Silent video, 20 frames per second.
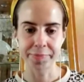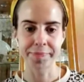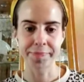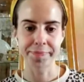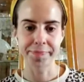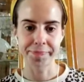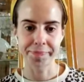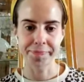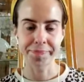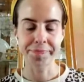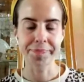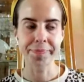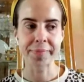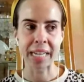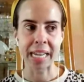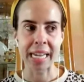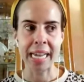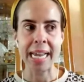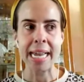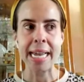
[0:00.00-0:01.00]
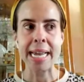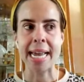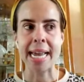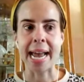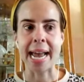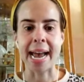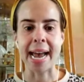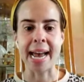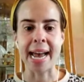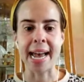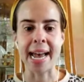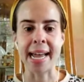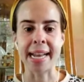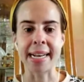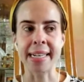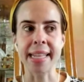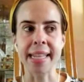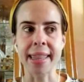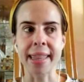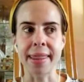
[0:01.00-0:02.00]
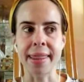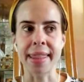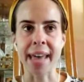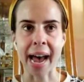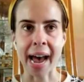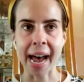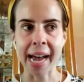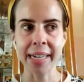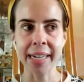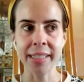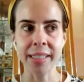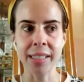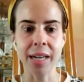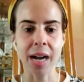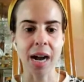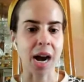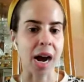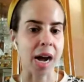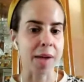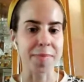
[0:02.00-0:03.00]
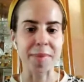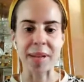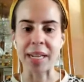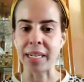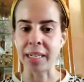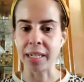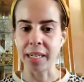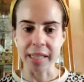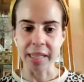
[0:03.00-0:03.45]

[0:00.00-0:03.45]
Yes. And that I mean,